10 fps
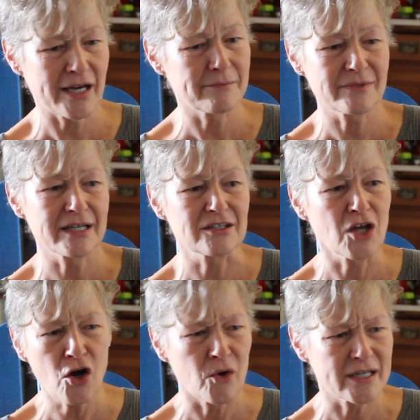I'm like,
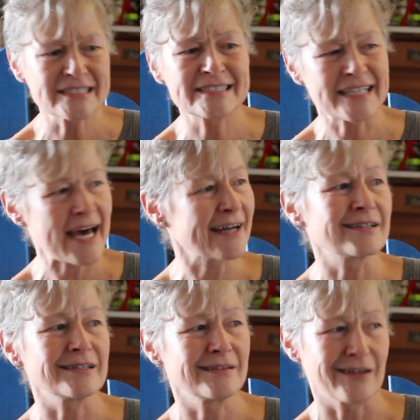no,
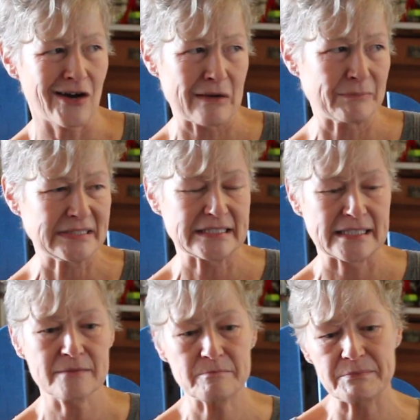exactly the
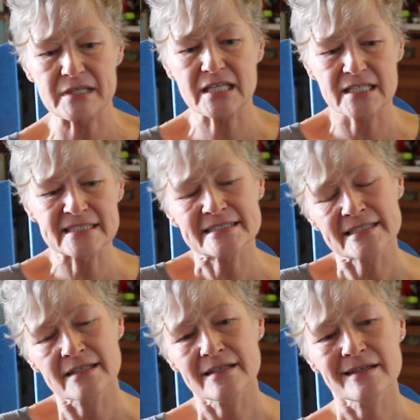opposite, because